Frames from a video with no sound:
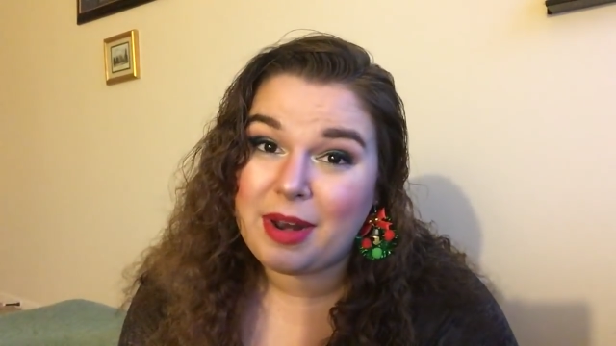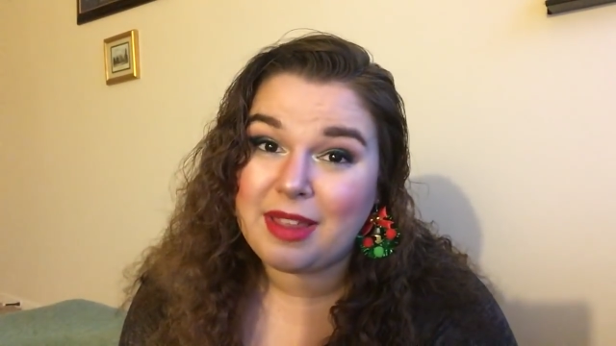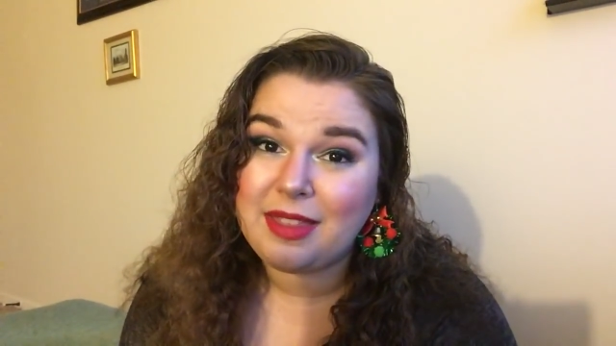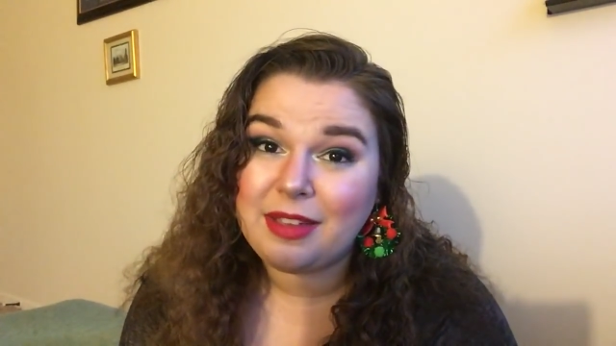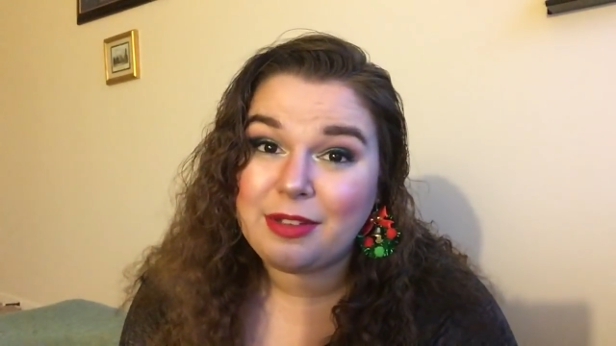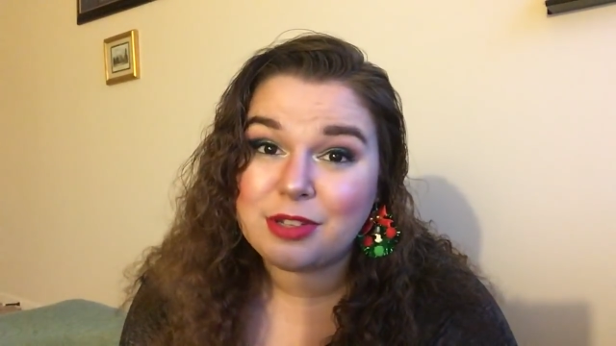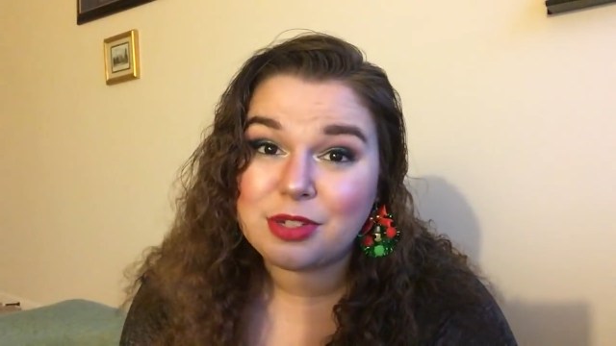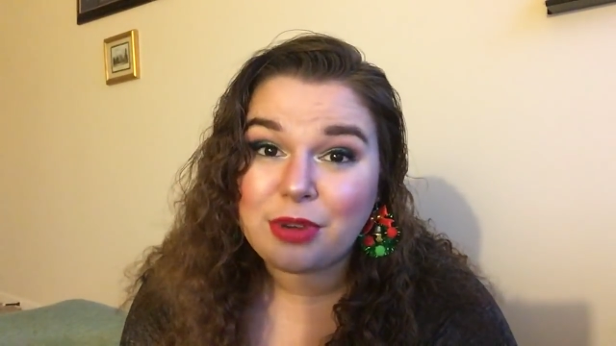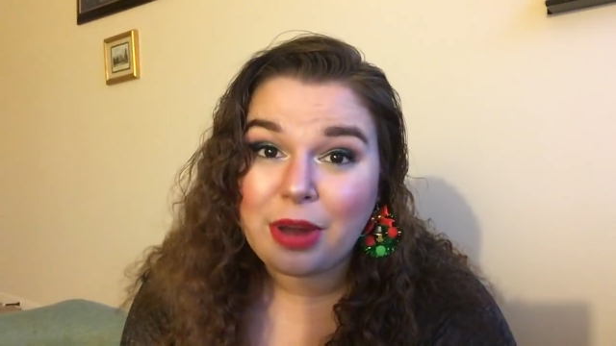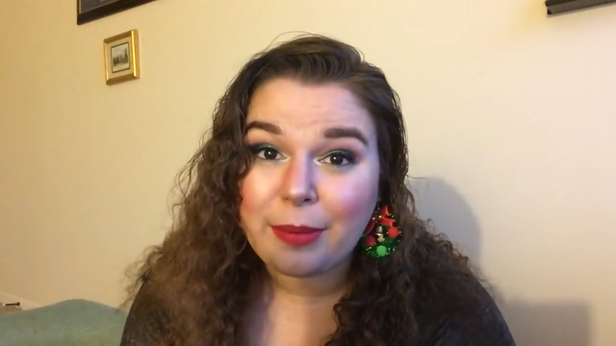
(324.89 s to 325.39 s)
I think
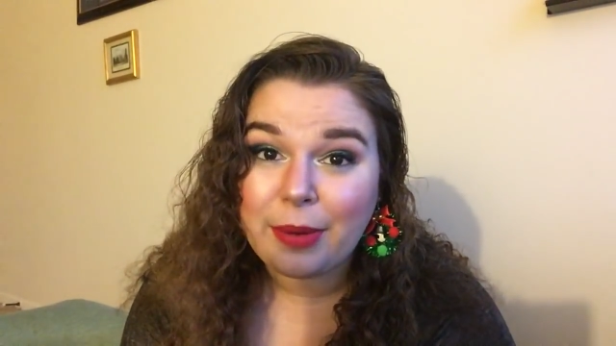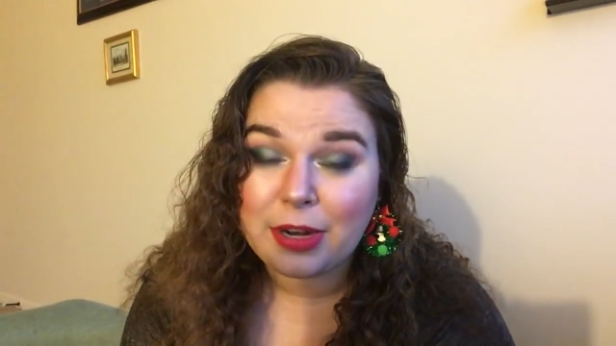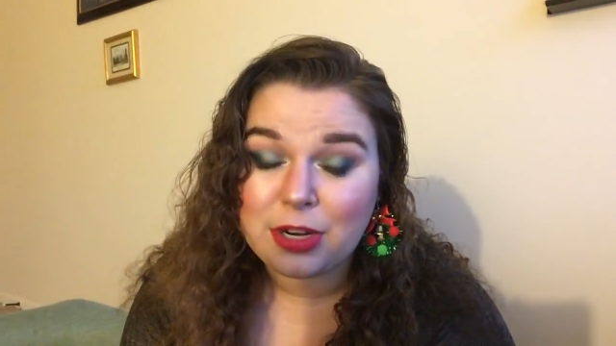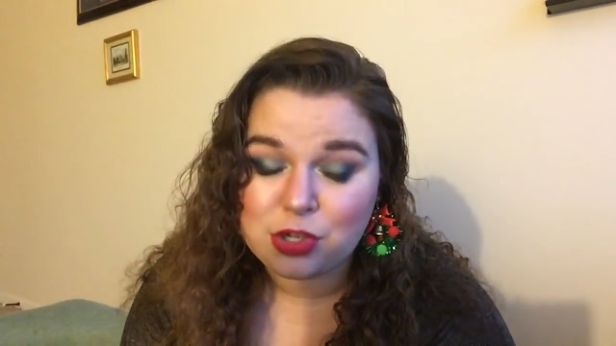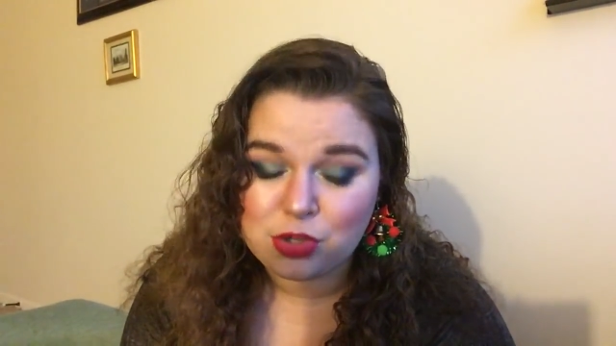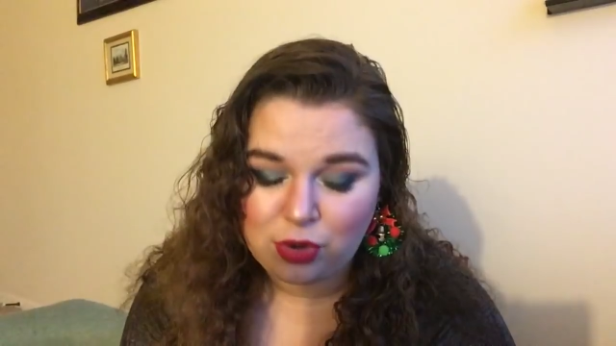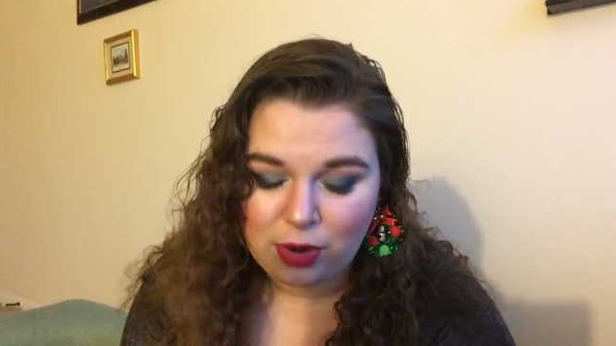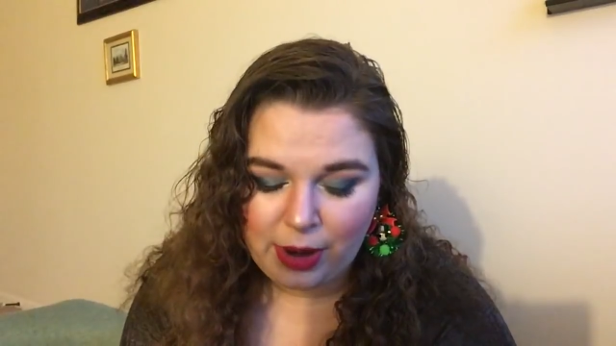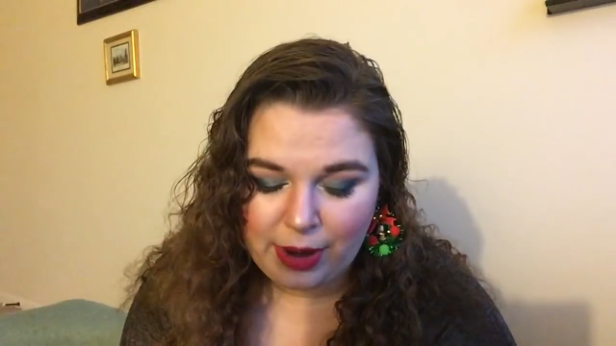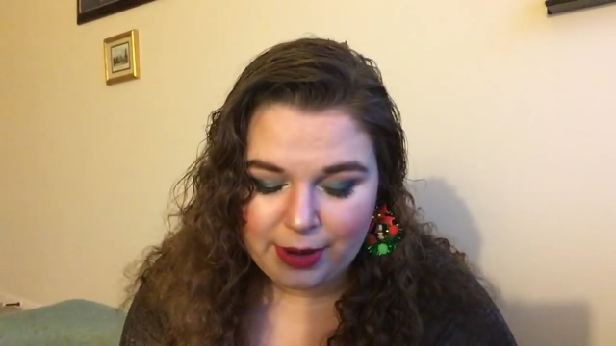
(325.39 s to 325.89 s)
it was a great way to
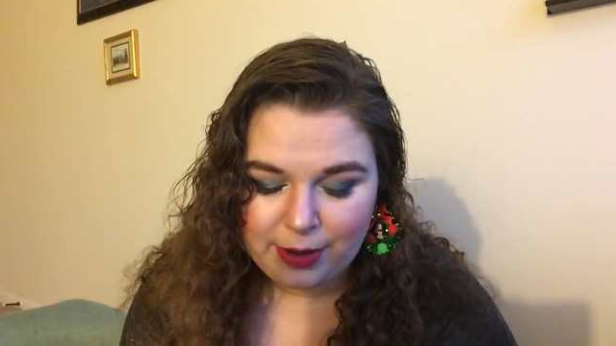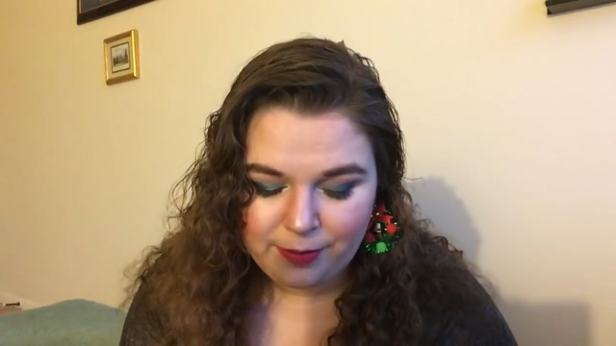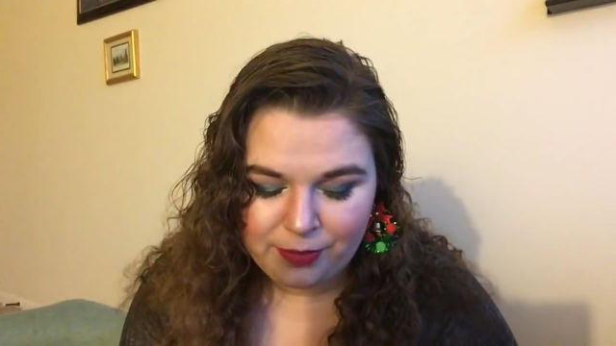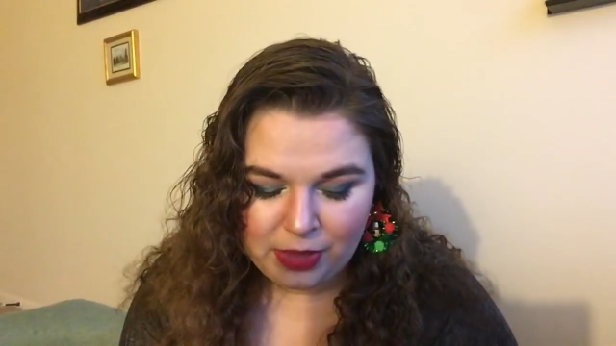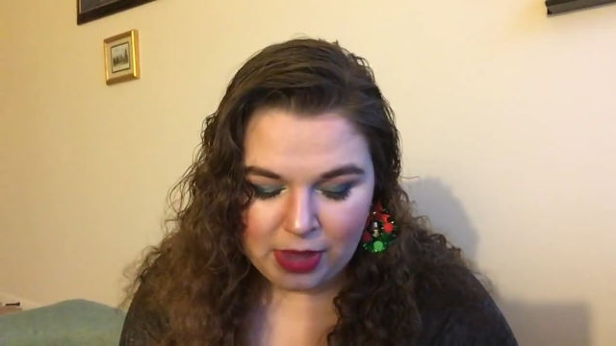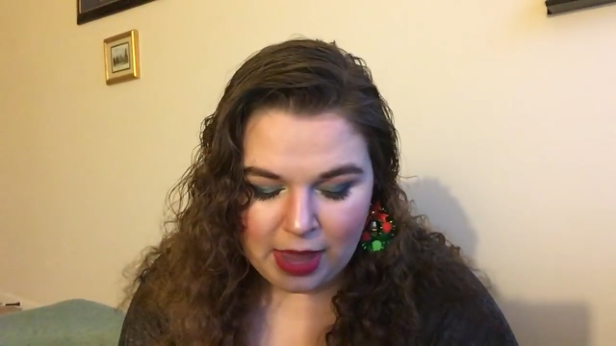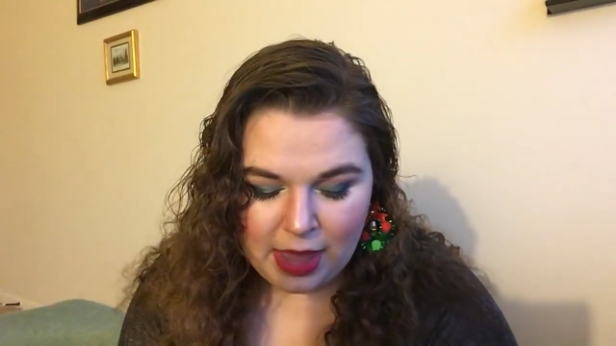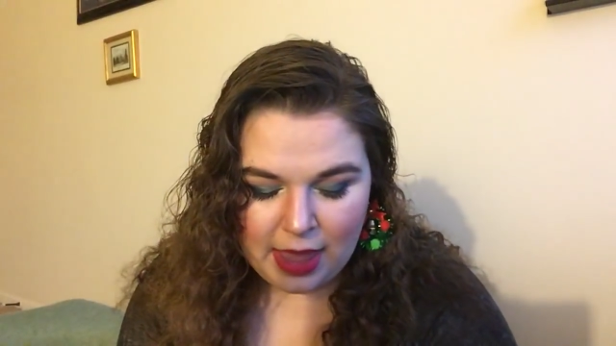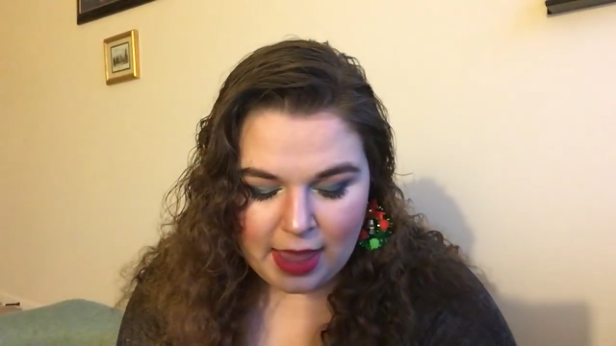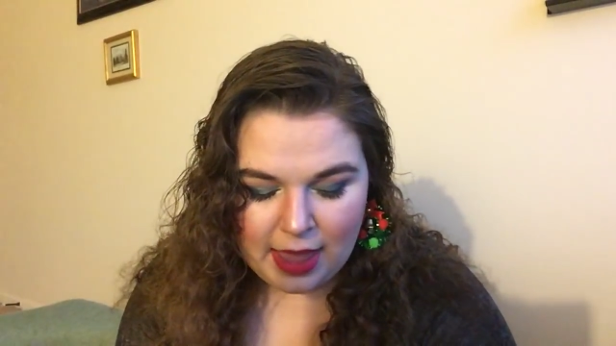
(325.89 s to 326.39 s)
try them.